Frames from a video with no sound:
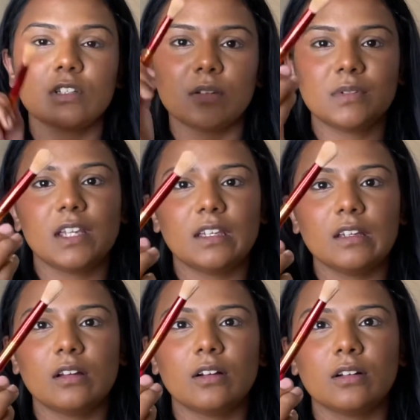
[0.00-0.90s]
and I'm
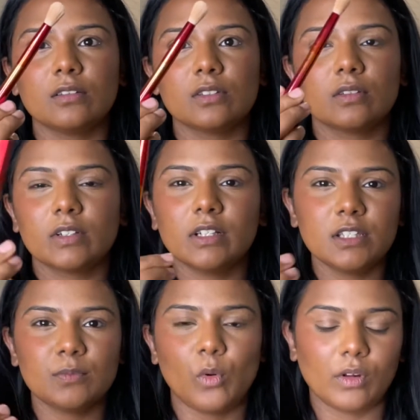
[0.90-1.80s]
taking a really
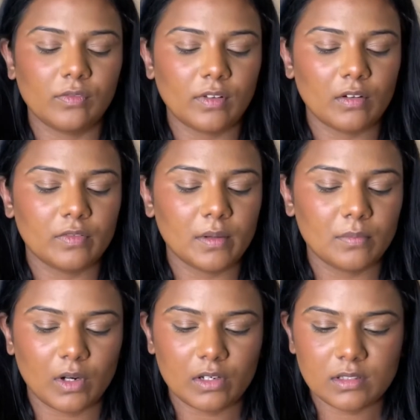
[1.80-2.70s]
small fluffy
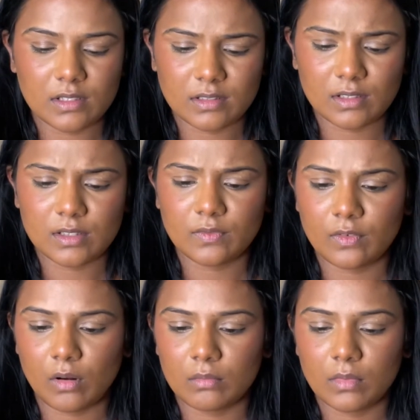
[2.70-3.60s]
brush. This is
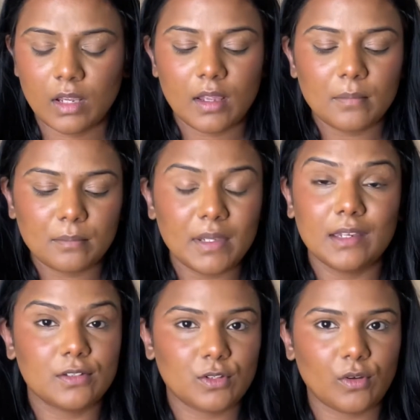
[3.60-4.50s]
from
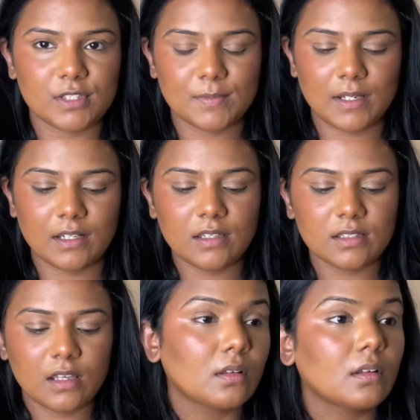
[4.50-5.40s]
BH
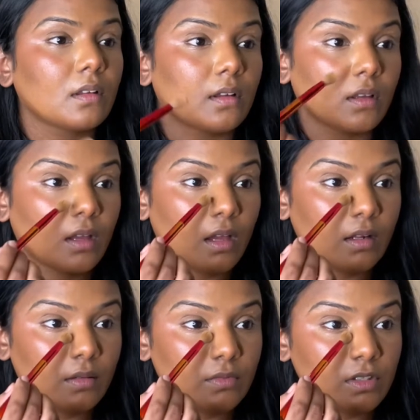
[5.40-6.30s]
Cosmetics.
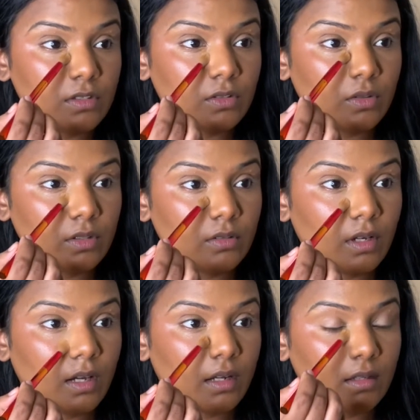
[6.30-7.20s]
And I'm just going to
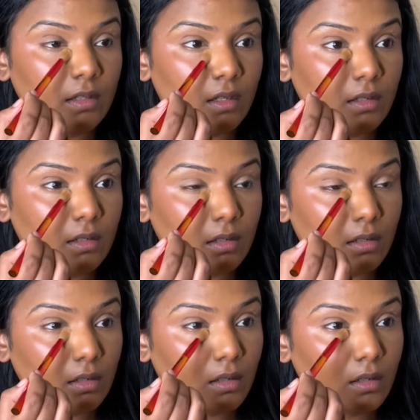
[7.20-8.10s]
add that
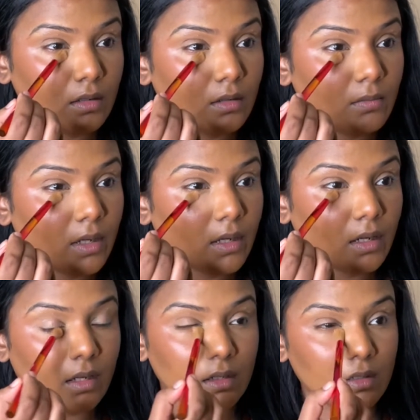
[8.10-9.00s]
under my
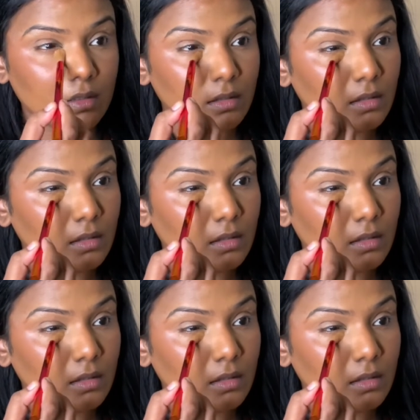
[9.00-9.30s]
eyes,